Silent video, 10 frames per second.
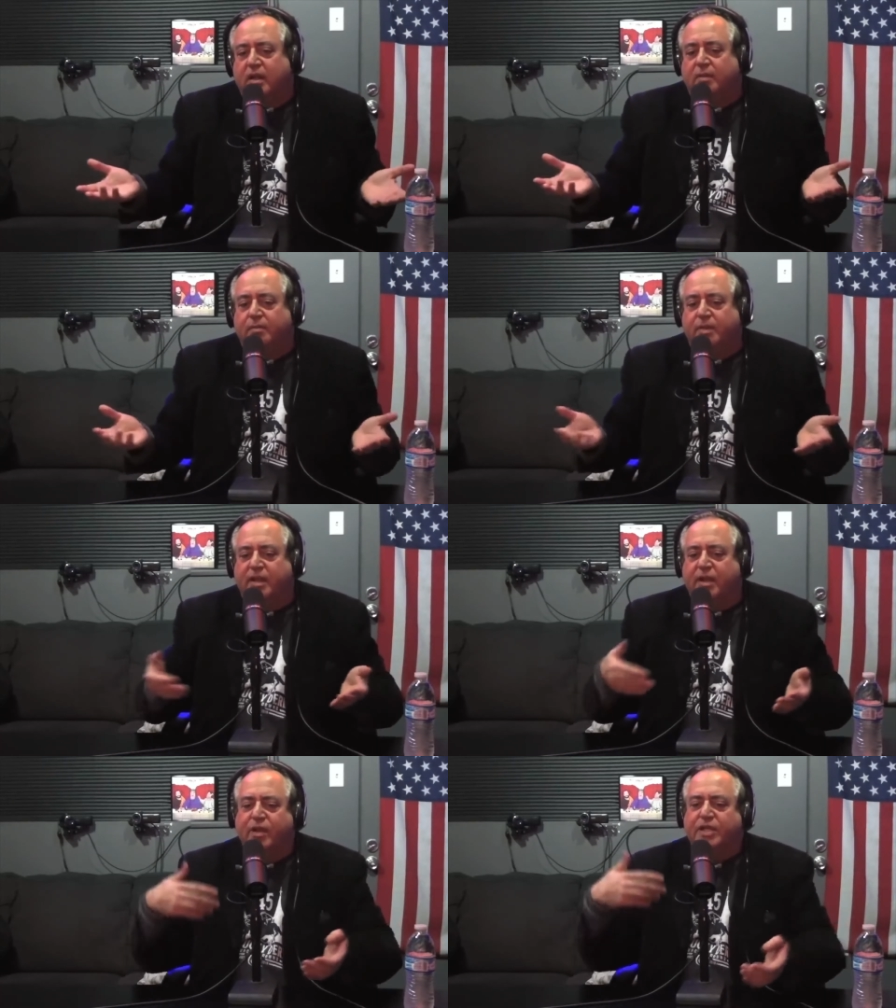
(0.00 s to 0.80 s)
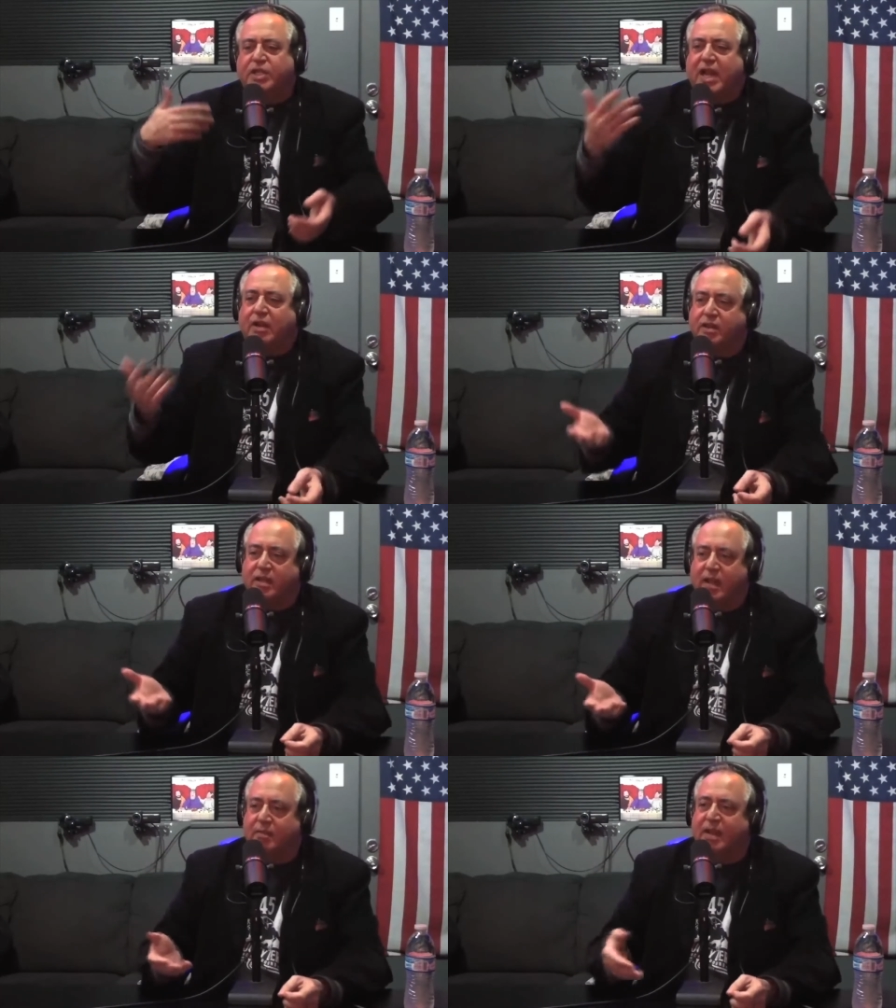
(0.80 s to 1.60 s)
But they reached out to
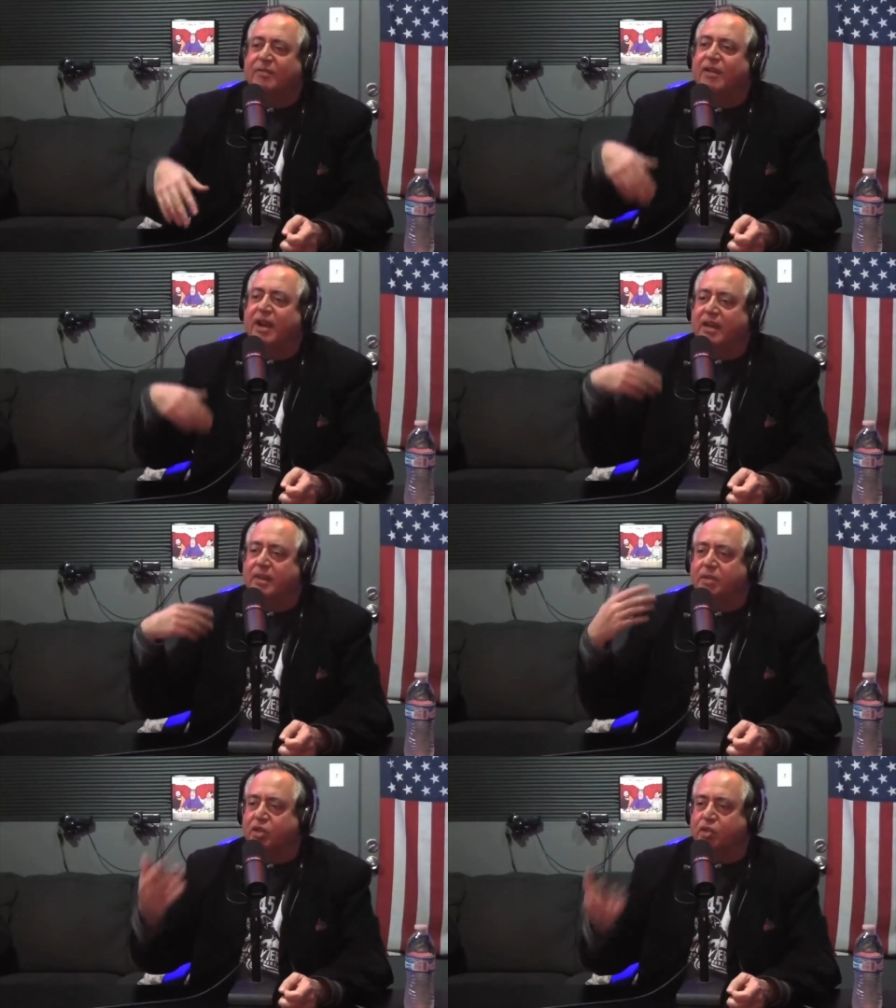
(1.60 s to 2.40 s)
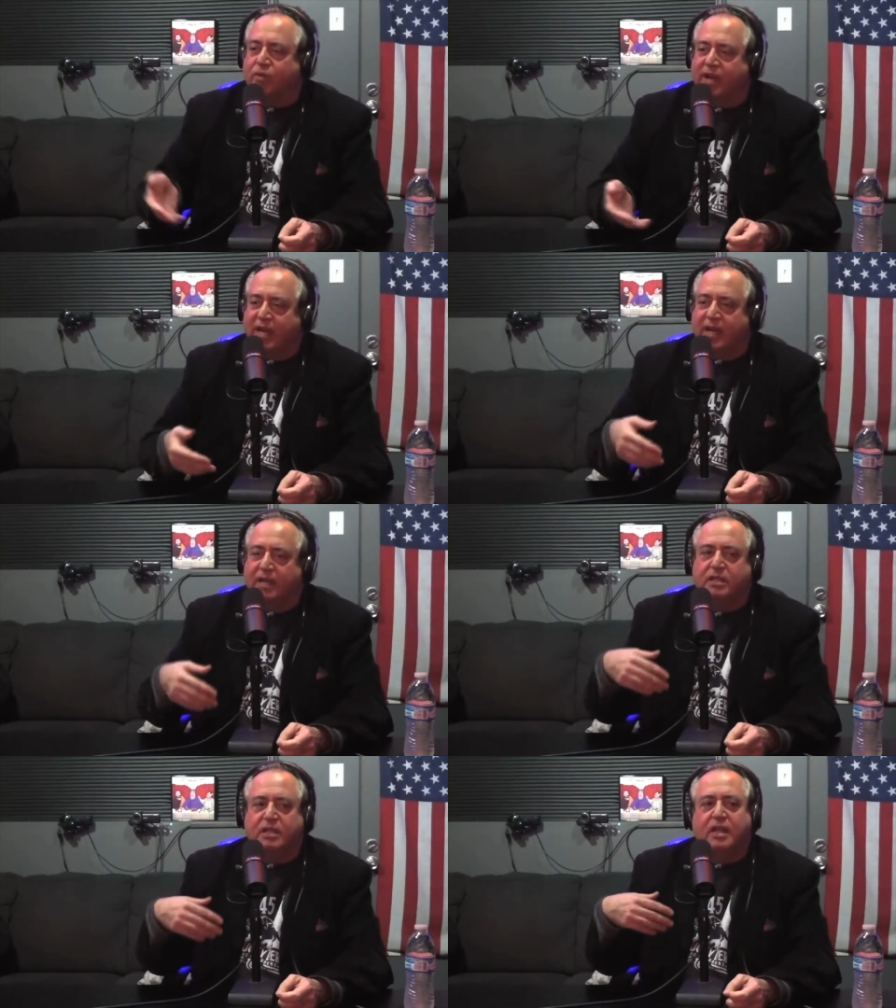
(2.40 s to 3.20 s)
them. They invited them to
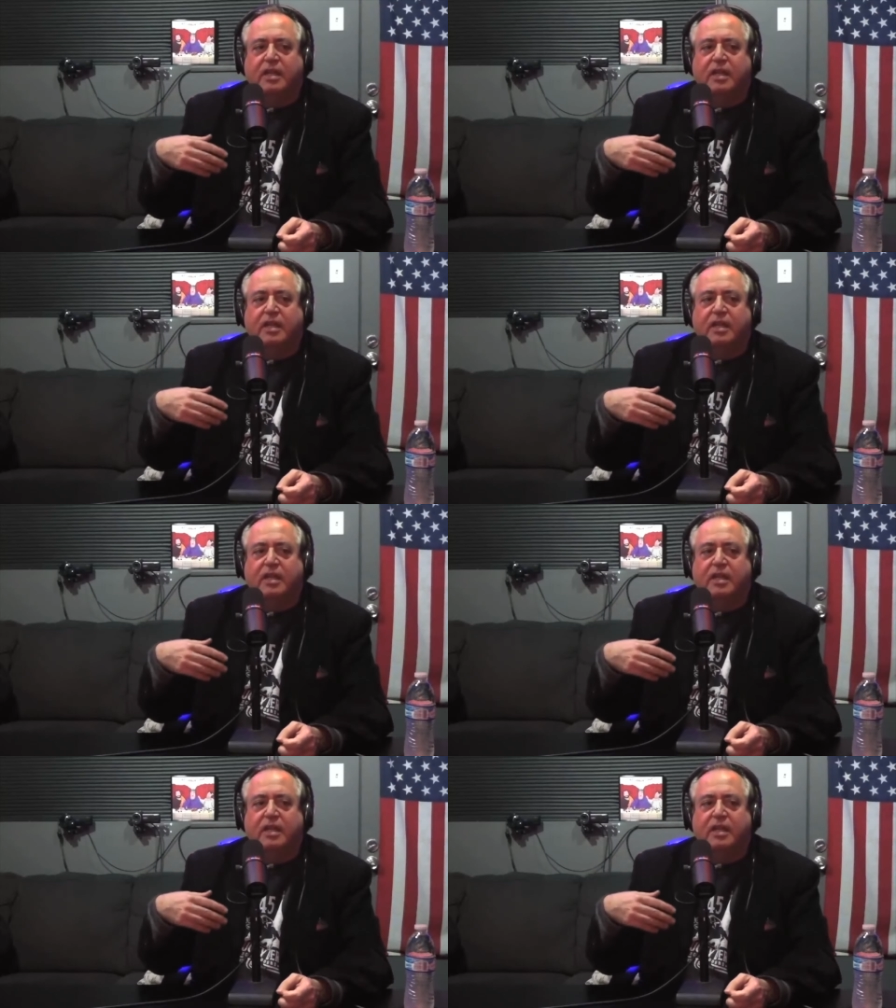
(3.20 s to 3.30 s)
screenings.